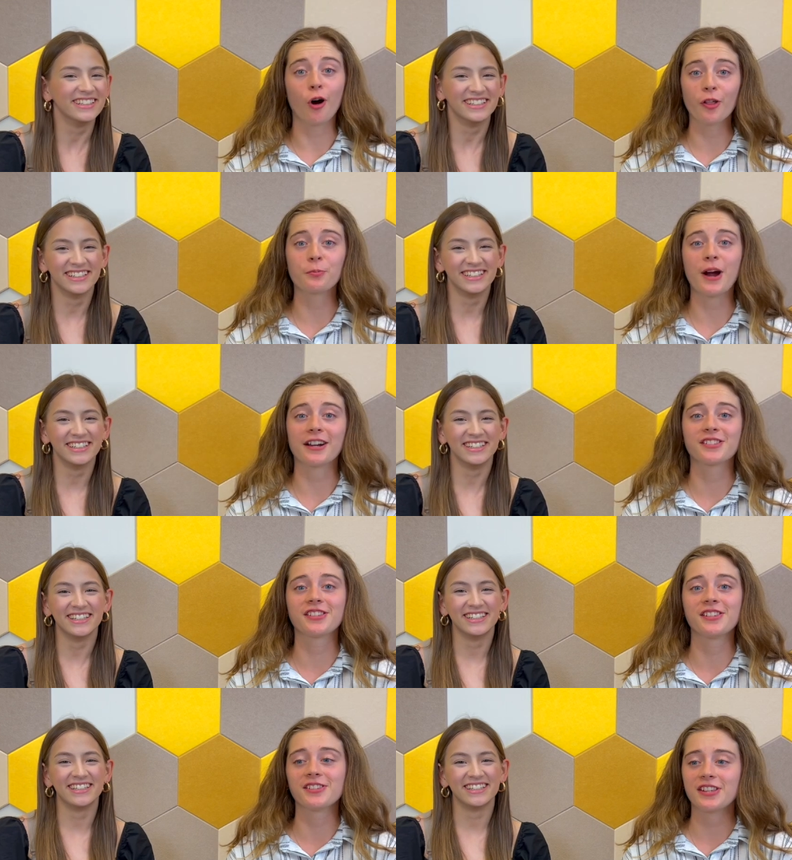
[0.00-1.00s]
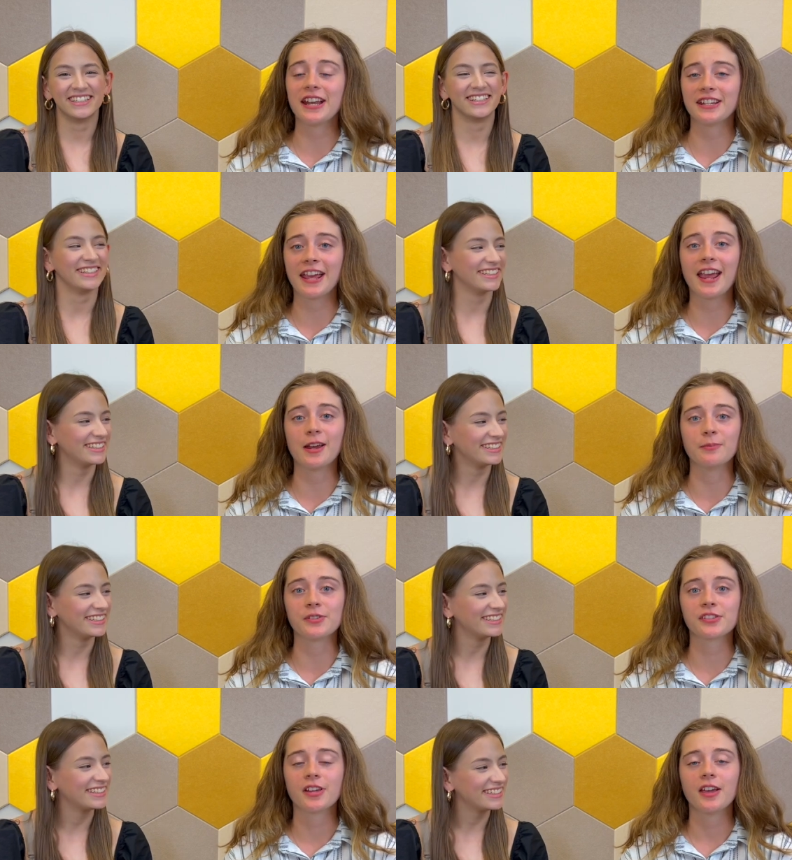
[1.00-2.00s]
Speaker 1: all the practices and
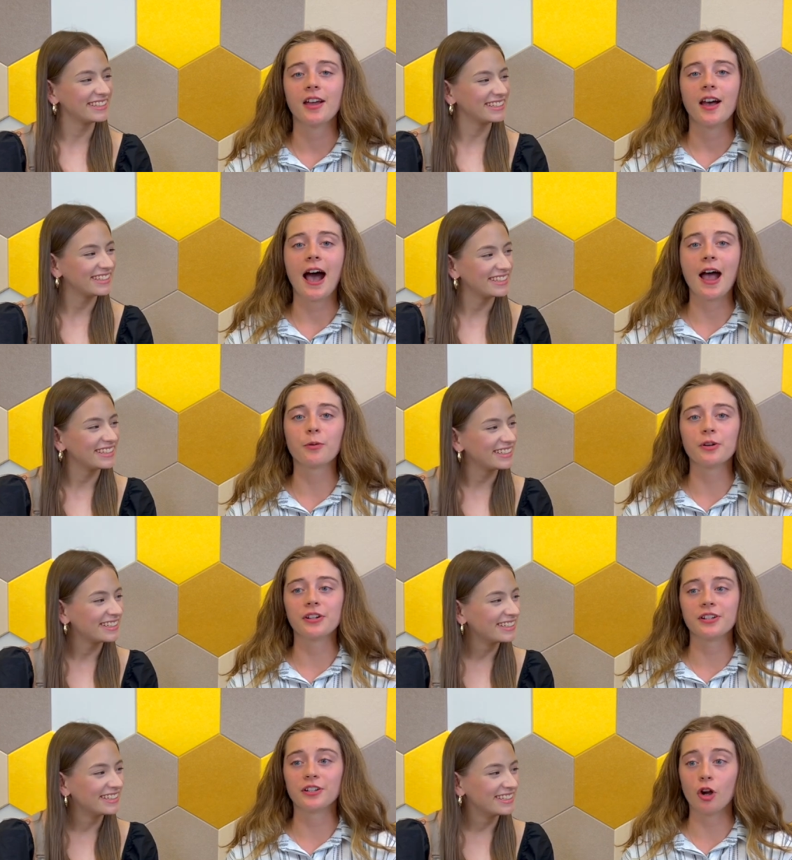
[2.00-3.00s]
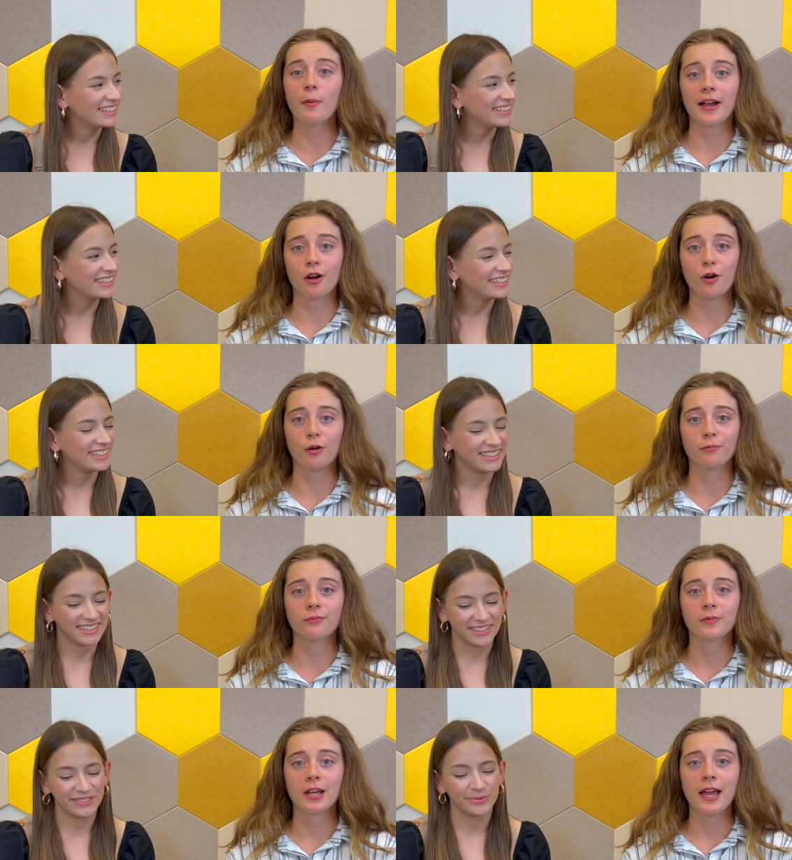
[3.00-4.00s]
games, I would go back
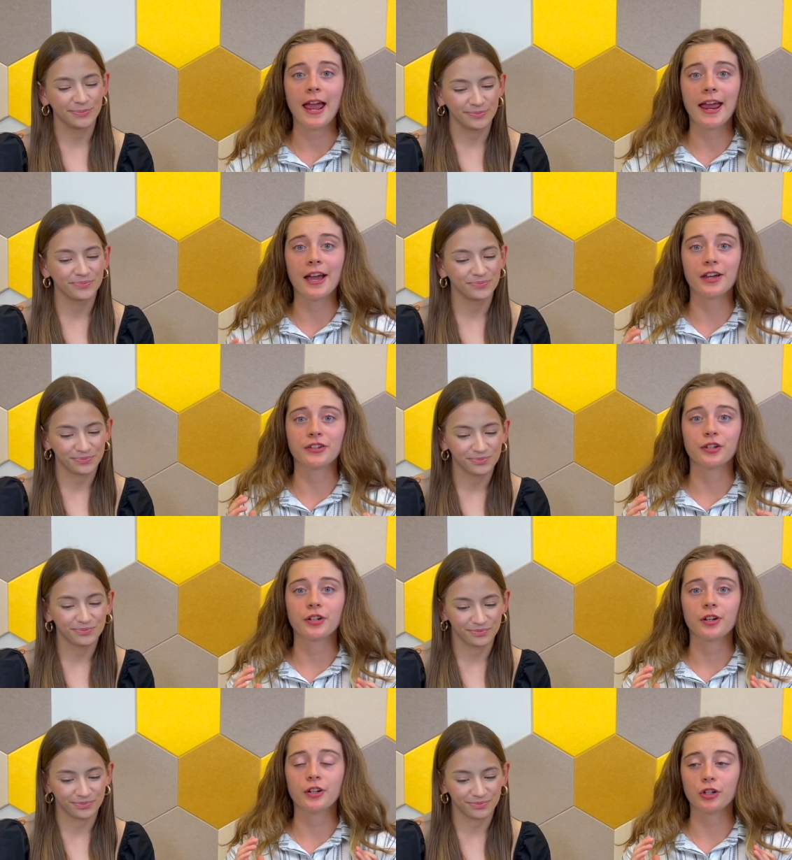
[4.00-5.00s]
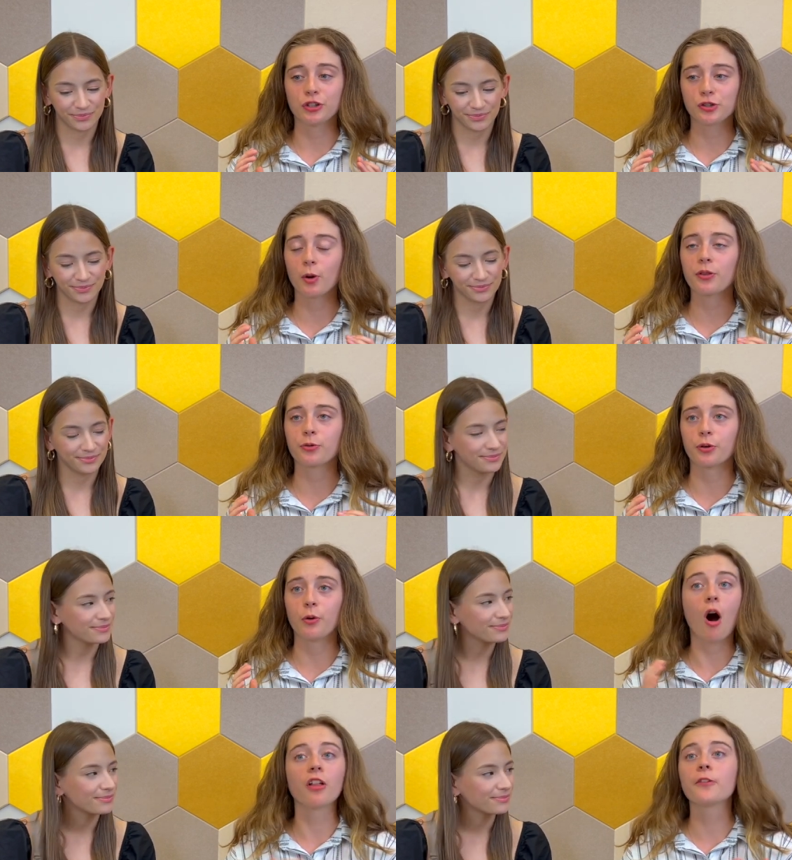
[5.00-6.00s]
home and sort
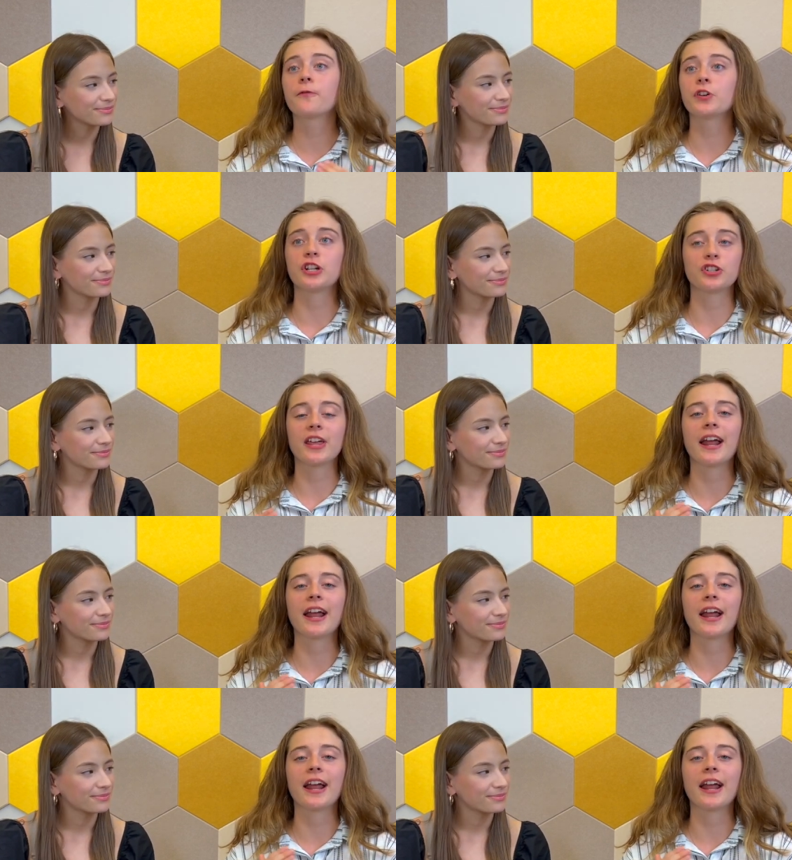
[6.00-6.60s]
through all the footage that